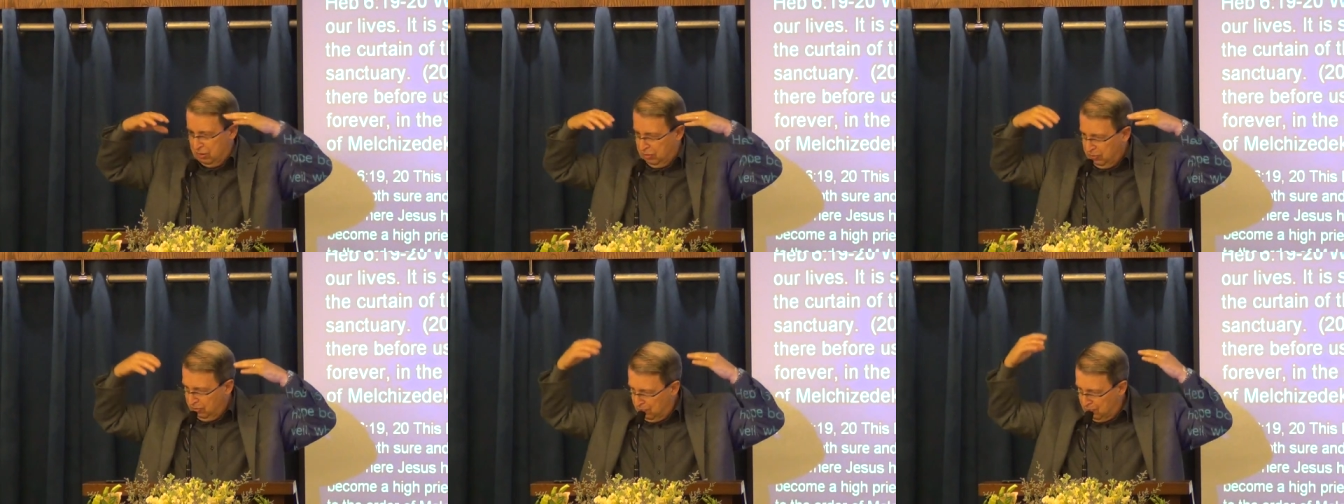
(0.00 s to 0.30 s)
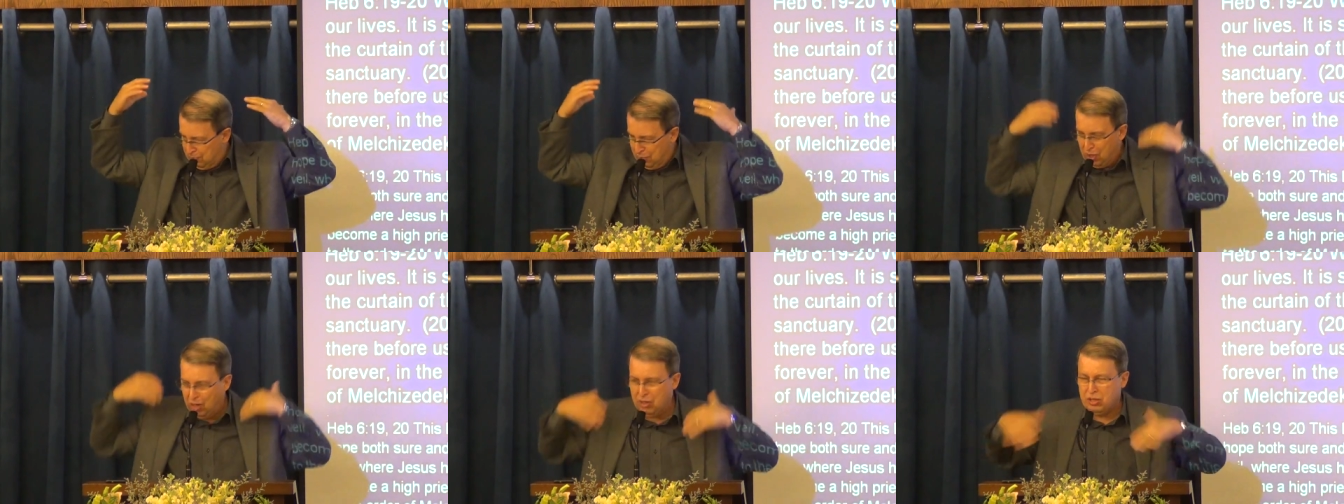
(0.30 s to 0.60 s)

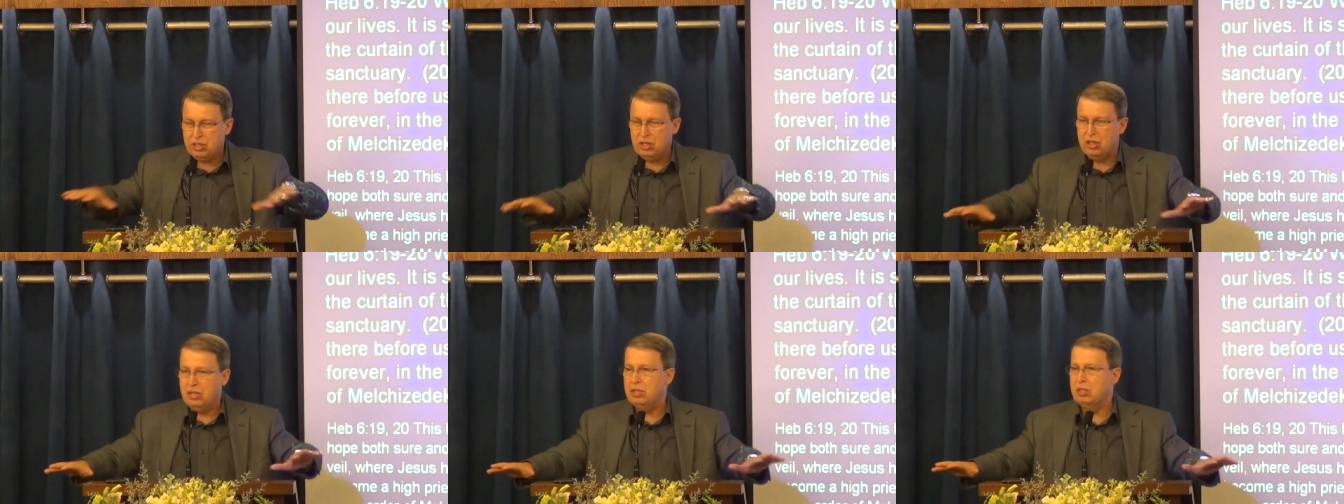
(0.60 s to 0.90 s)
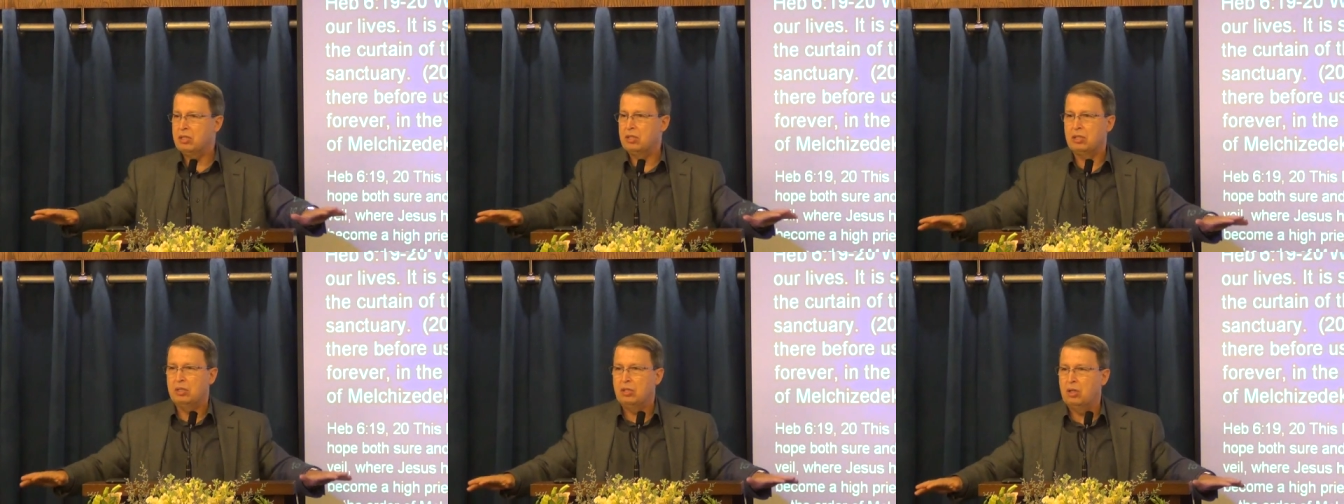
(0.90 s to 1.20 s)

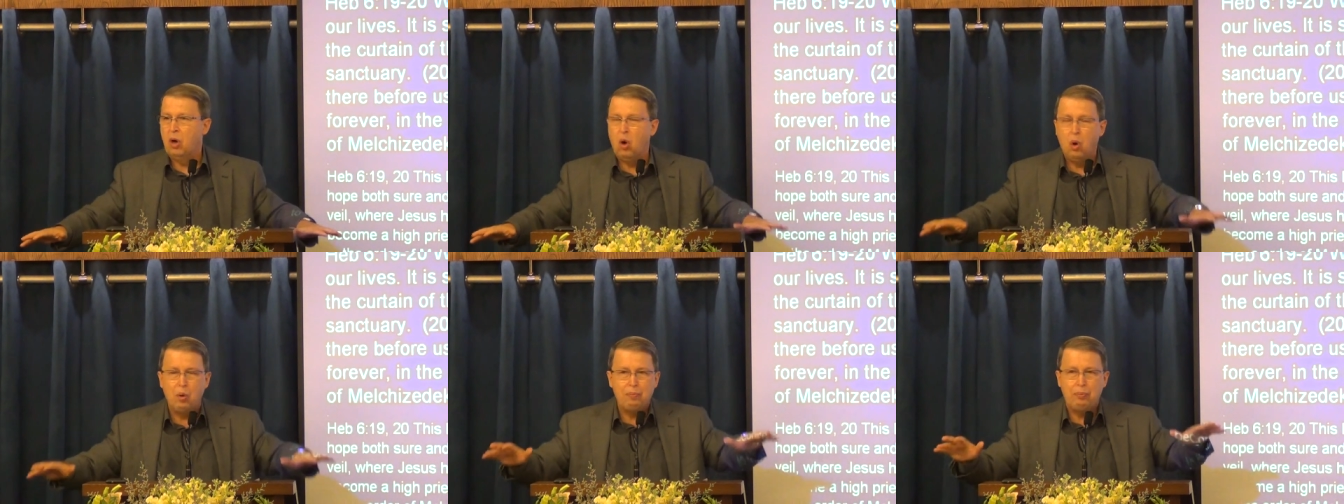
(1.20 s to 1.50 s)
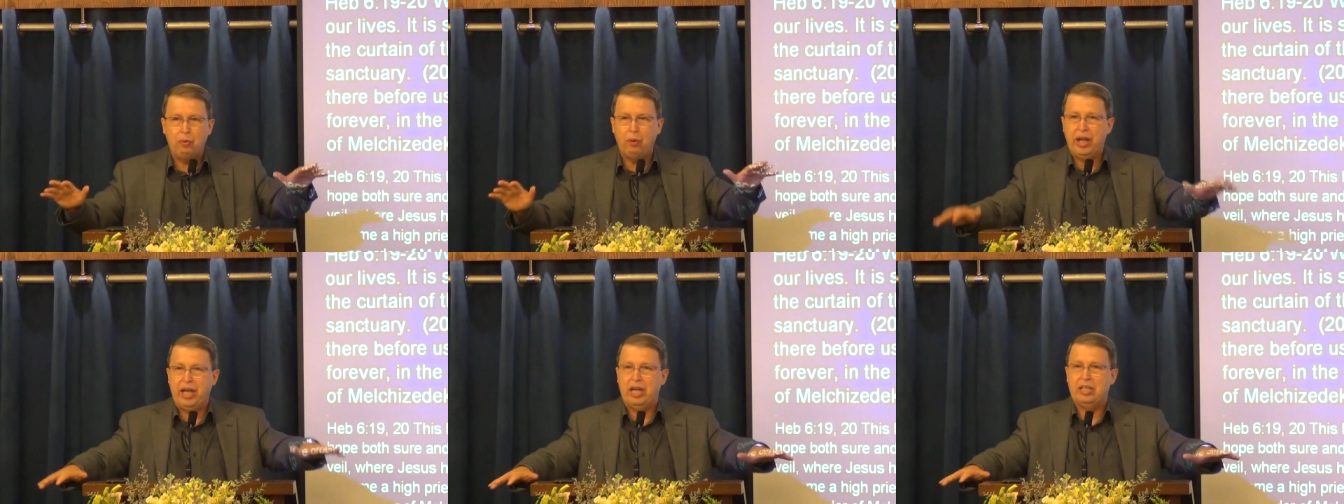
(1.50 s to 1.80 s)
burdened,
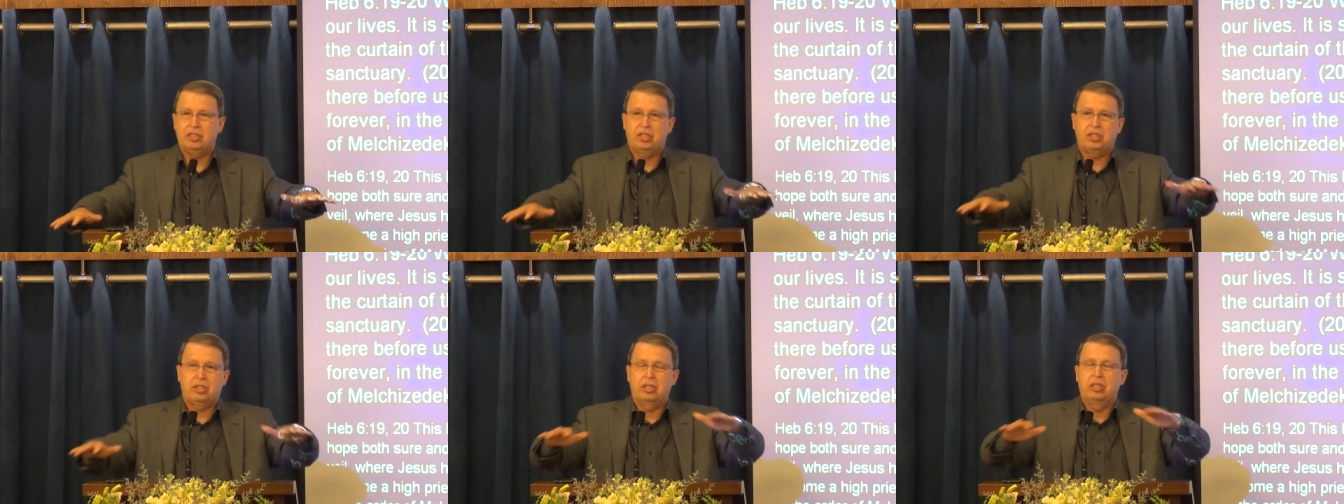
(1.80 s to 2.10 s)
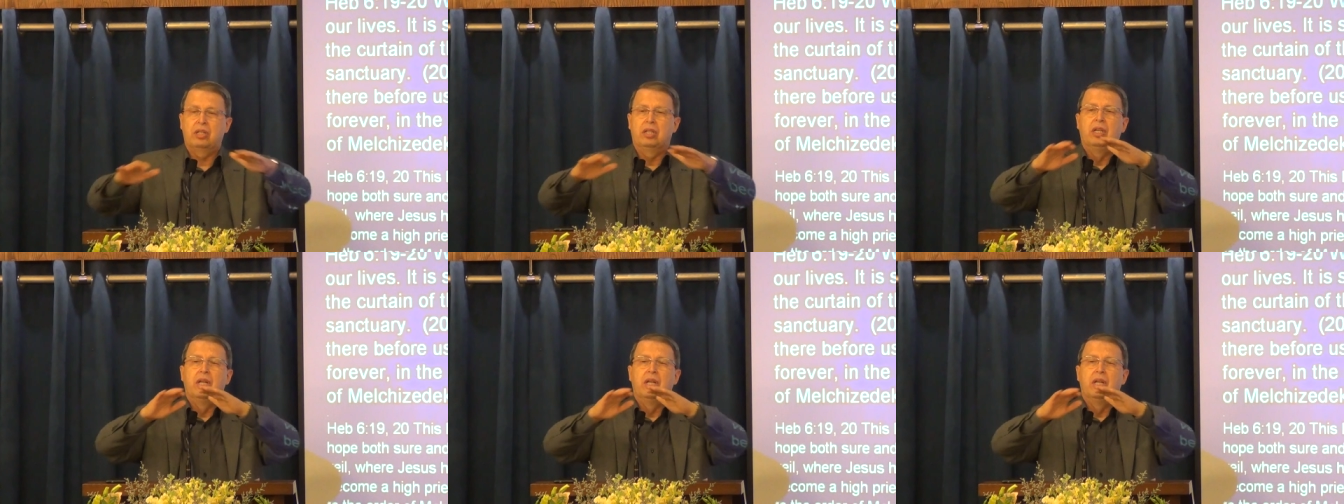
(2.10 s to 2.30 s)
oppressed,